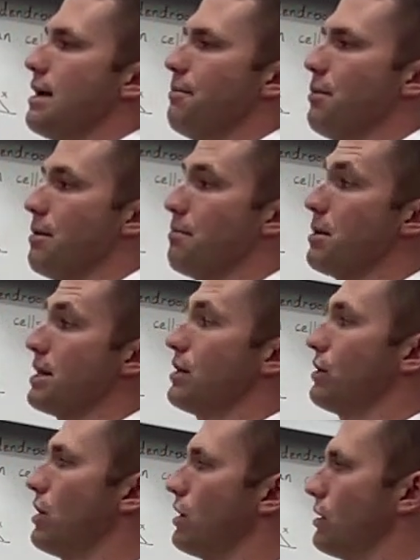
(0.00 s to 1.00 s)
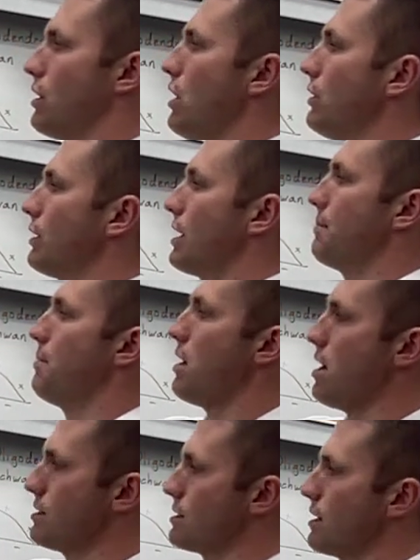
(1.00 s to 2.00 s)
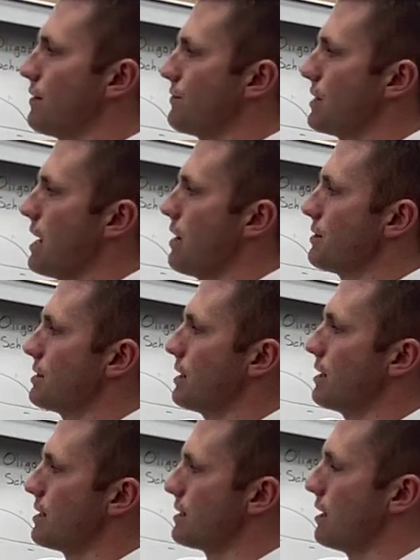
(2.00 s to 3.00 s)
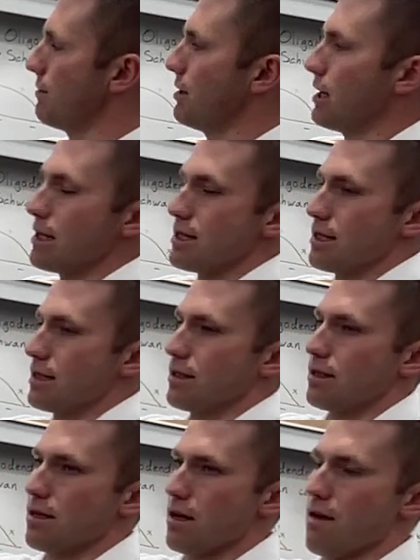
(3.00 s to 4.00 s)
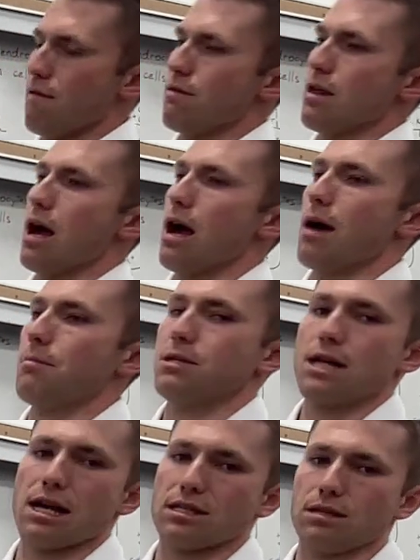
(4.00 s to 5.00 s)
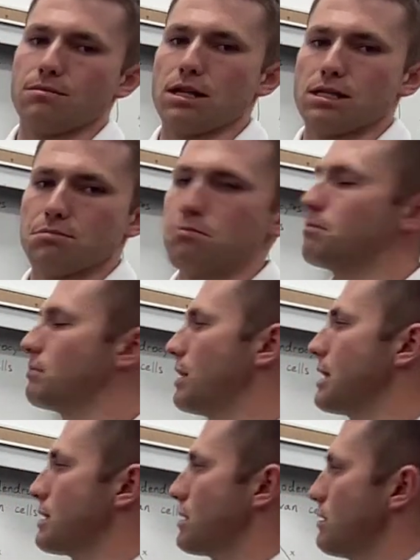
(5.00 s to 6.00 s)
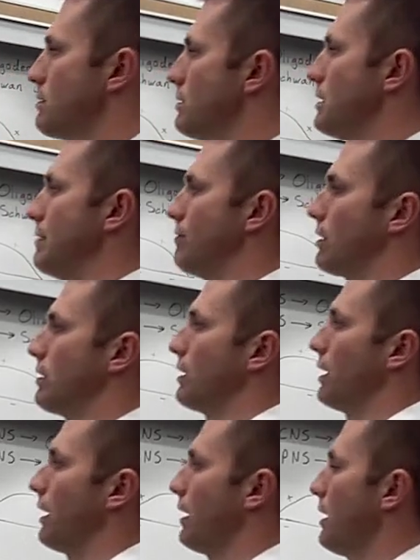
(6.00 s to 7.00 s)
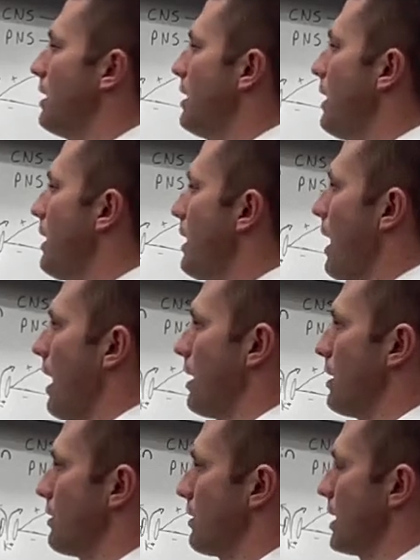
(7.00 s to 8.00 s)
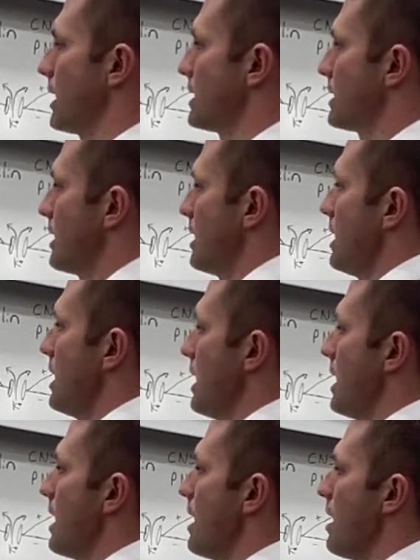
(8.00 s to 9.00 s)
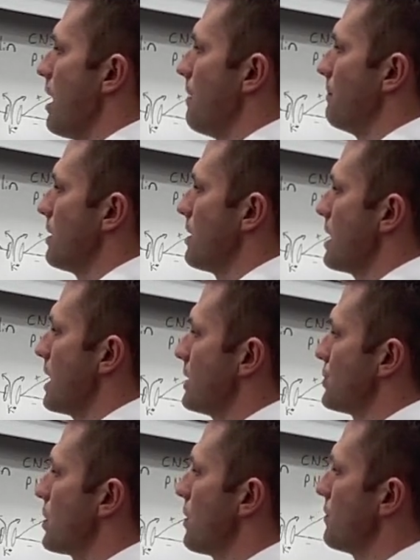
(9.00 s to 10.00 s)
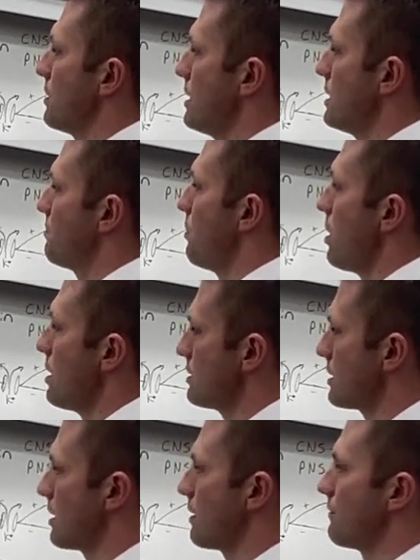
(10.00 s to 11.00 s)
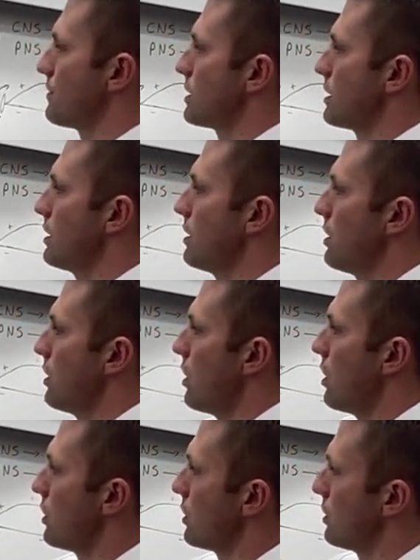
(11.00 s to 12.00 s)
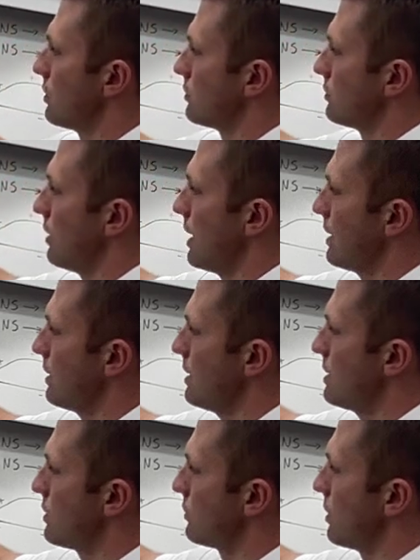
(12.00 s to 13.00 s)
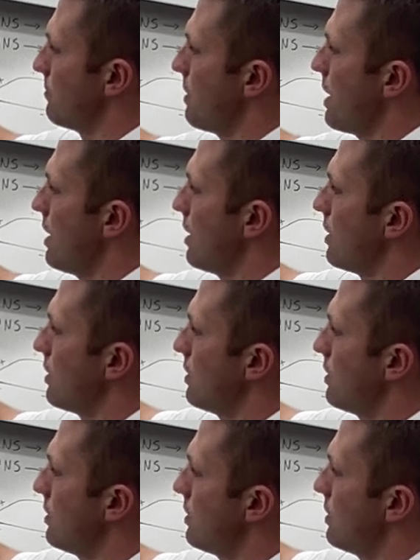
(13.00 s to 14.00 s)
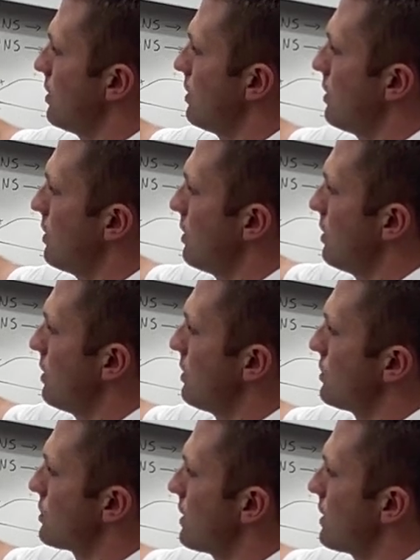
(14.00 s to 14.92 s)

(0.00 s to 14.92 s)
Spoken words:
but there are already positives outside the cell because of that potassium that's leaving already, and other things. And so these positives are likely to repel, just